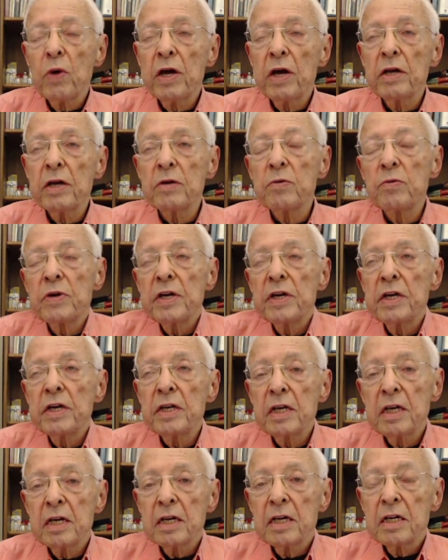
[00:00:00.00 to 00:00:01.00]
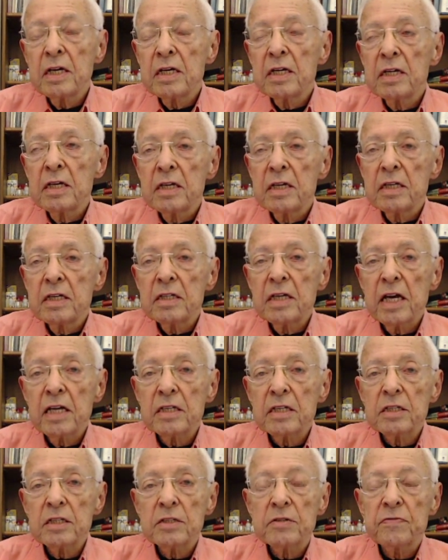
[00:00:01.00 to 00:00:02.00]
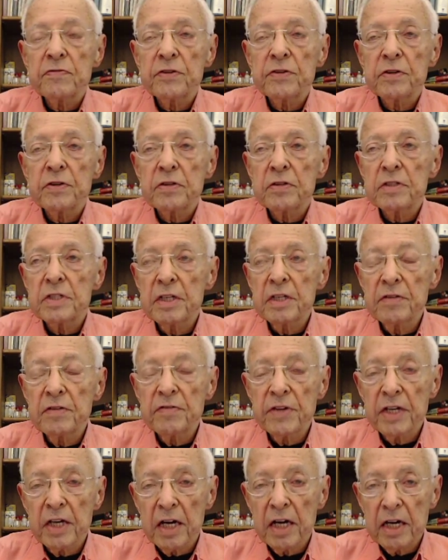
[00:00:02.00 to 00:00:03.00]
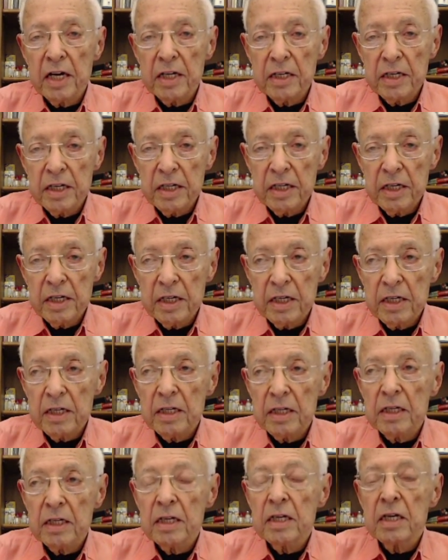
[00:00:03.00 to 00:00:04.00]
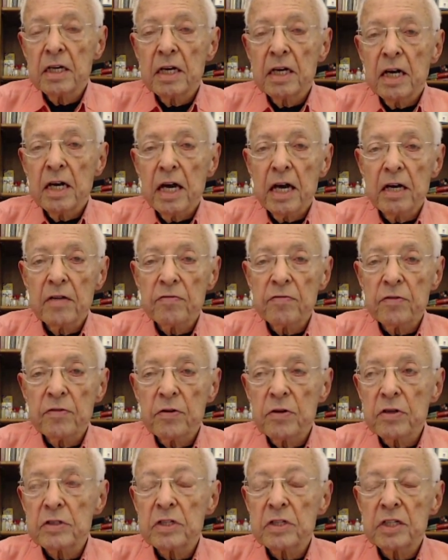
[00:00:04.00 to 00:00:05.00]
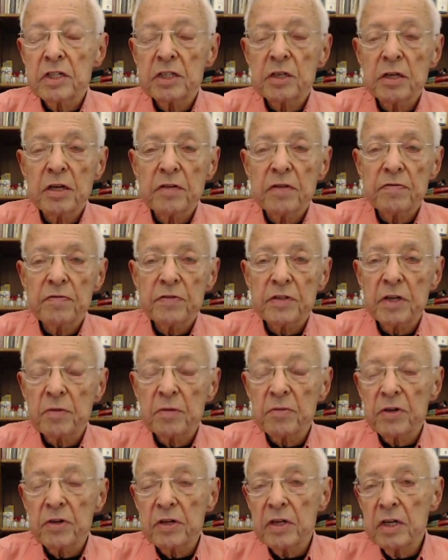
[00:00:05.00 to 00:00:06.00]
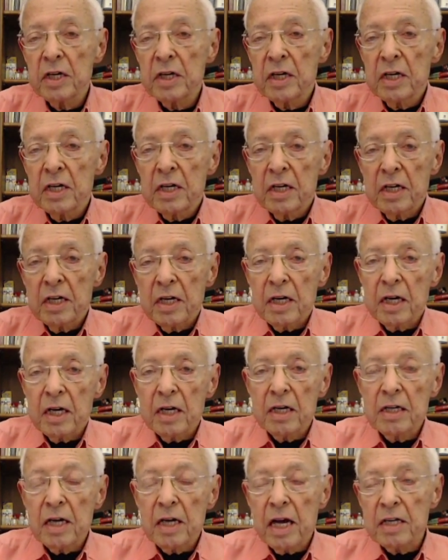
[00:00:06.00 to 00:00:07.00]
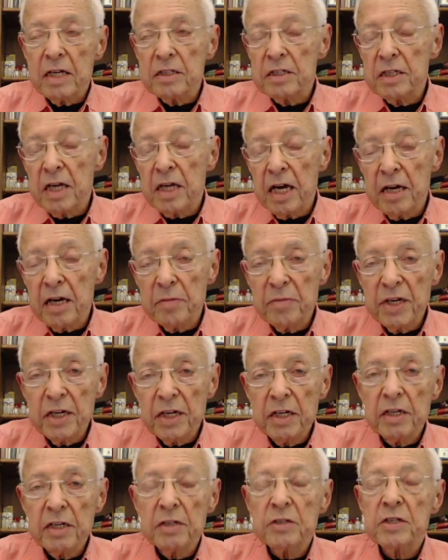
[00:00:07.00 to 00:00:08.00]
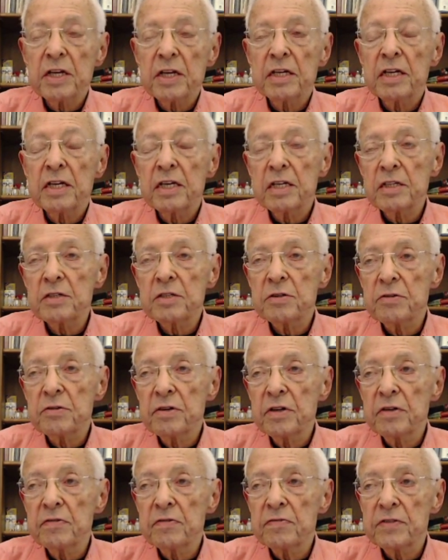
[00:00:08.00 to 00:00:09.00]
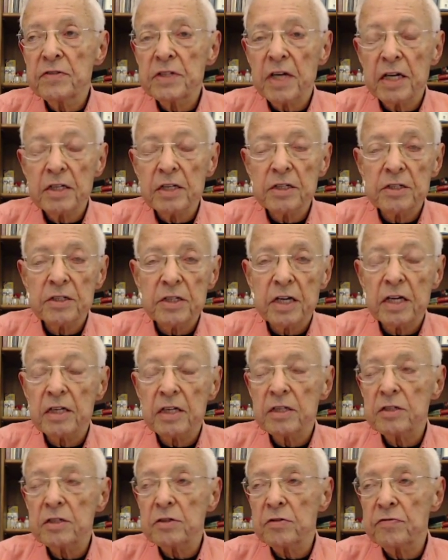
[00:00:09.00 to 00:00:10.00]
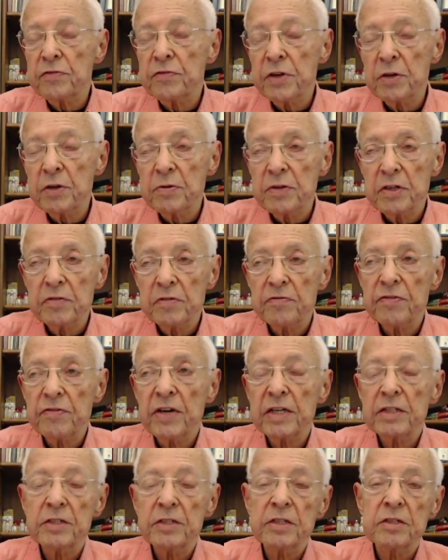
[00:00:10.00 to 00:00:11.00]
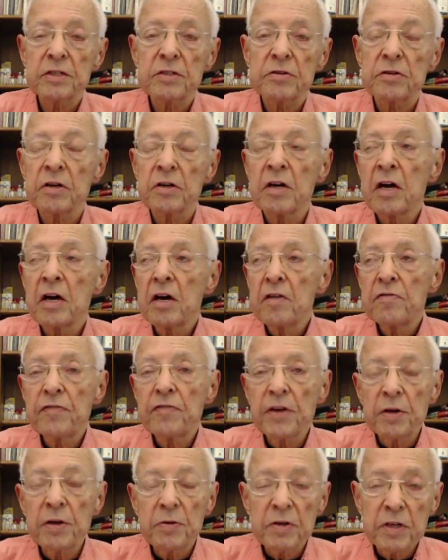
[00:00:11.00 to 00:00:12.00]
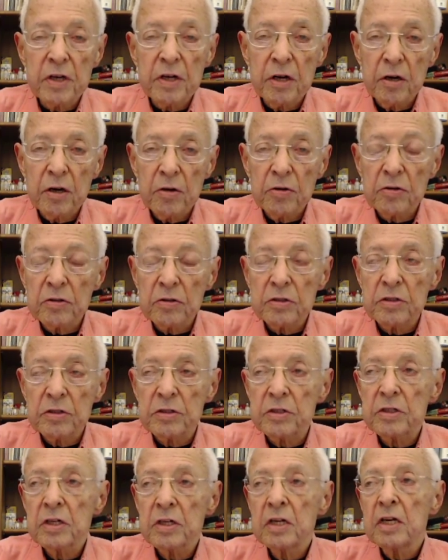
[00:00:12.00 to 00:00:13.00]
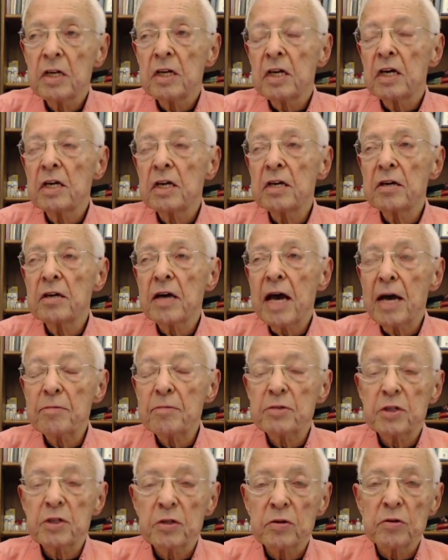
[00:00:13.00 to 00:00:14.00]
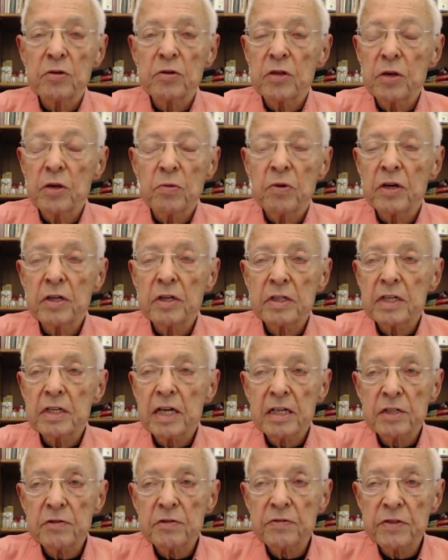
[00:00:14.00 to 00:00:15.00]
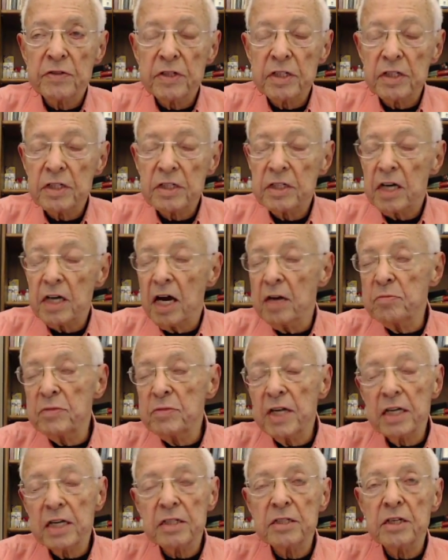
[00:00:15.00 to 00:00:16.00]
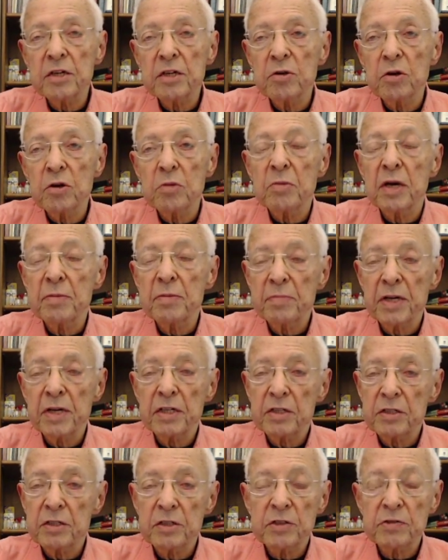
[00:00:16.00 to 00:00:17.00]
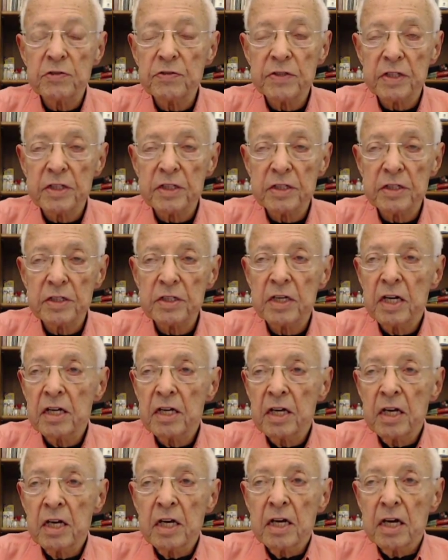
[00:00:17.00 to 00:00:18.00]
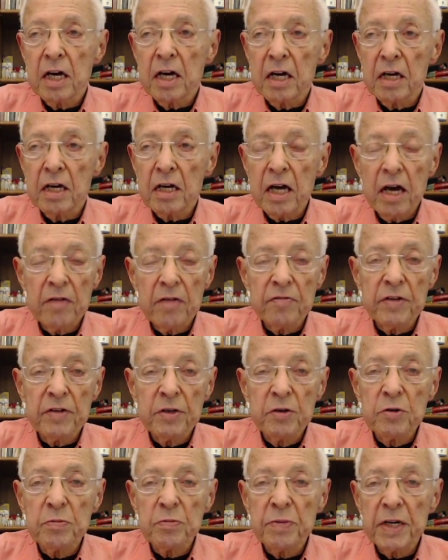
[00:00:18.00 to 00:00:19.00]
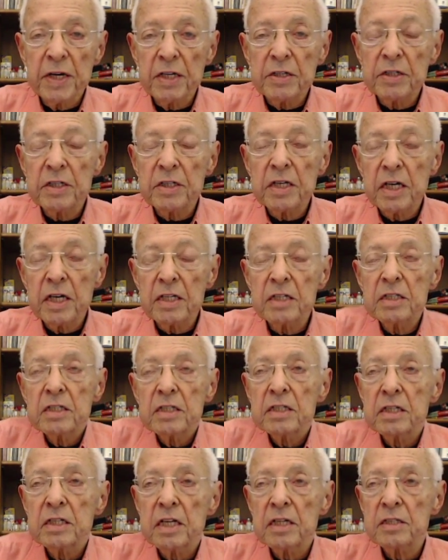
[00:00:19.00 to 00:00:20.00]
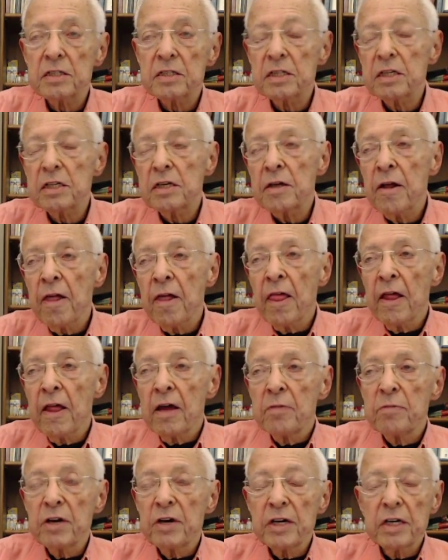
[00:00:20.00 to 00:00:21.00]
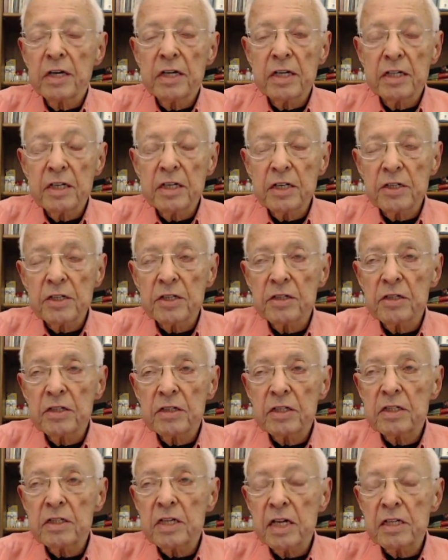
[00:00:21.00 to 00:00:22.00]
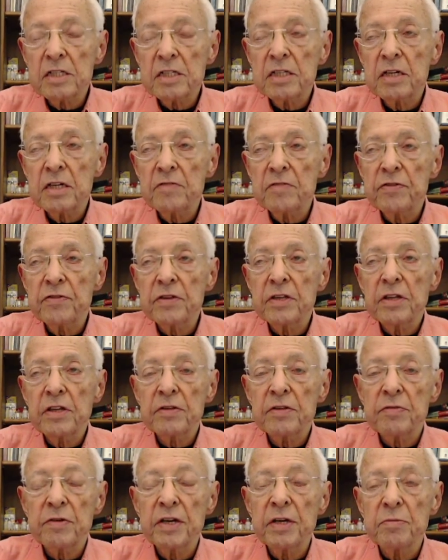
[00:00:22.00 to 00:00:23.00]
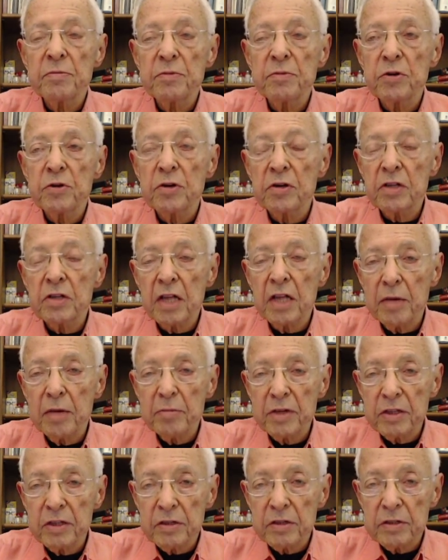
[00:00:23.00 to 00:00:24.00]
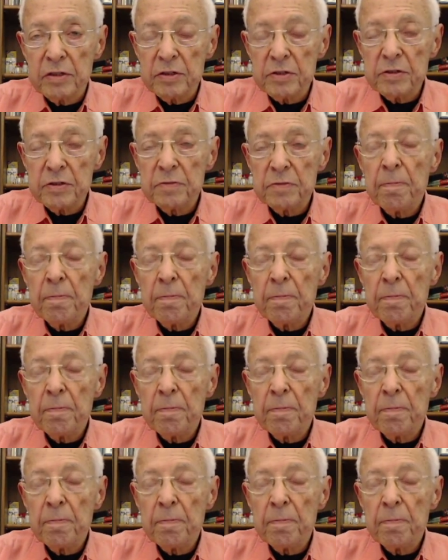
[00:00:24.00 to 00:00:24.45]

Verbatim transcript: when we test for CVID, and of course, it's a, if someone uh, has diabetes and a history of sinusitis or frequent infections or frequent colds, you absolutely want to test for this. I'm testing all my patients for this. Uh, every new patient gets tested. But in addition to testing for the three immunoglobulins,